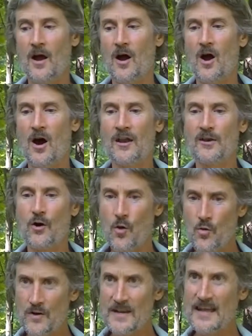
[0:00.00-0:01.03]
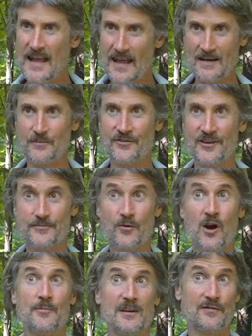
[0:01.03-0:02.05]
on owning animals as
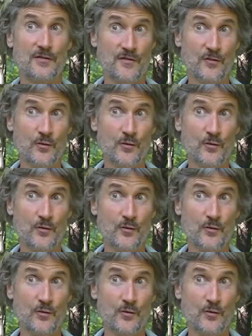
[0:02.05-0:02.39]
property food.